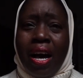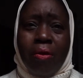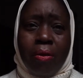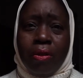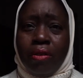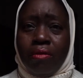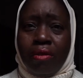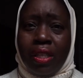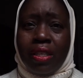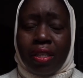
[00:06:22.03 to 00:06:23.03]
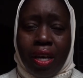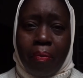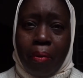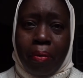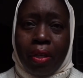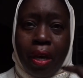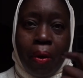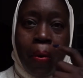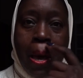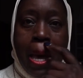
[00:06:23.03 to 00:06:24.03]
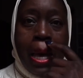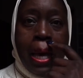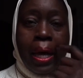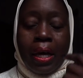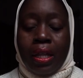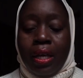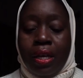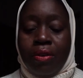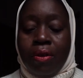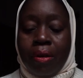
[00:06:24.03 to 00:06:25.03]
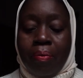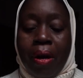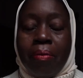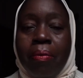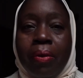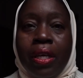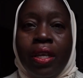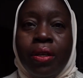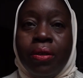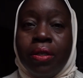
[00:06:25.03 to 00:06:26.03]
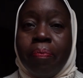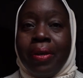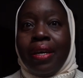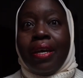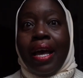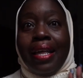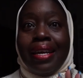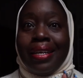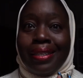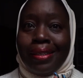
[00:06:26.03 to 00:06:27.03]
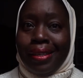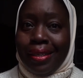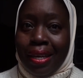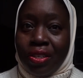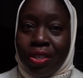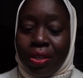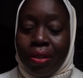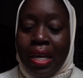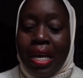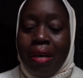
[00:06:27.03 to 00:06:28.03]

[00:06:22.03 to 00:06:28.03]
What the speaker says: I will list a couple below that you could probably use, but I think it's essential,